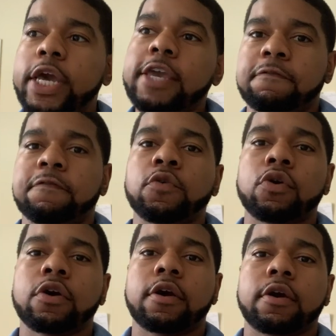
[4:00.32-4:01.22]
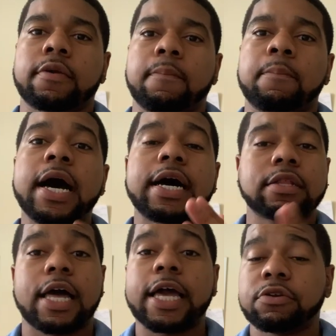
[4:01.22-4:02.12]
wait for my
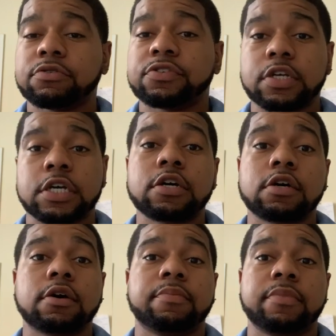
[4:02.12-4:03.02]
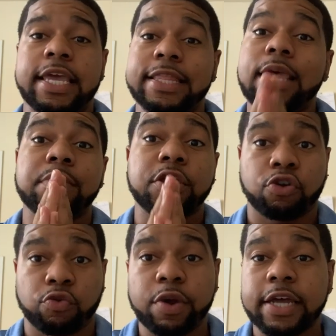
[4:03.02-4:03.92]
aligners to come and they be
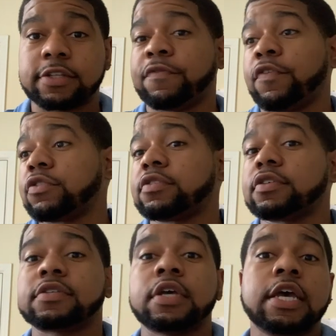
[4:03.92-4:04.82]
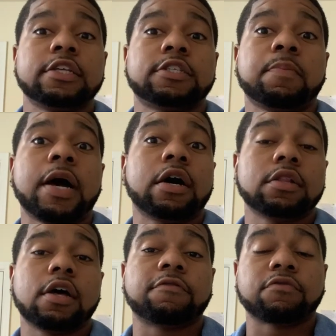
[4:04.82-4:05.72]
correct versus
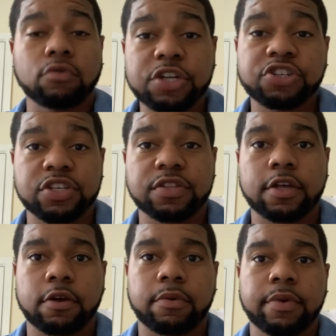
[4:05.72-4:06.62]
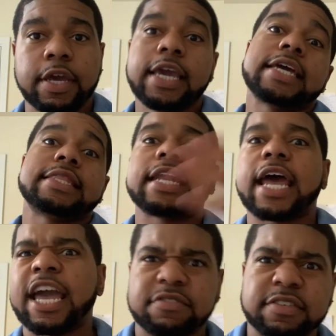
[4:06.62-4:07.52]
Smilelove rushing them and then I
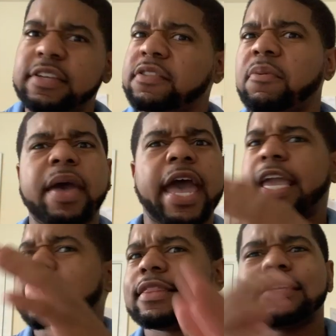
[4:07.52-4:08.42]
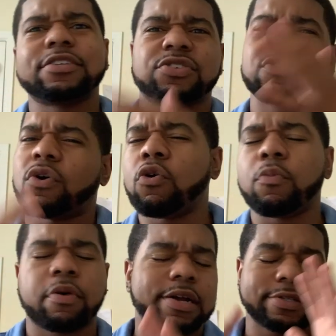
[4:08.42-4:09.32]
have to send them back, and then it's just a
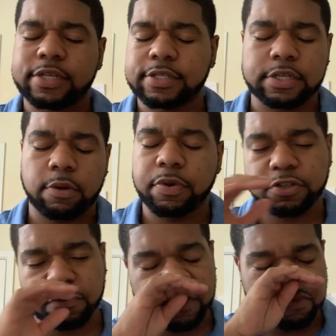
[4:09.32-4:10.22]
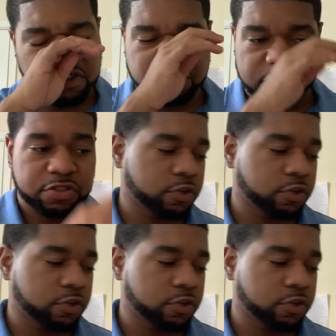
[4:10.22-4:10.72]
whole process and a bunch of confusion.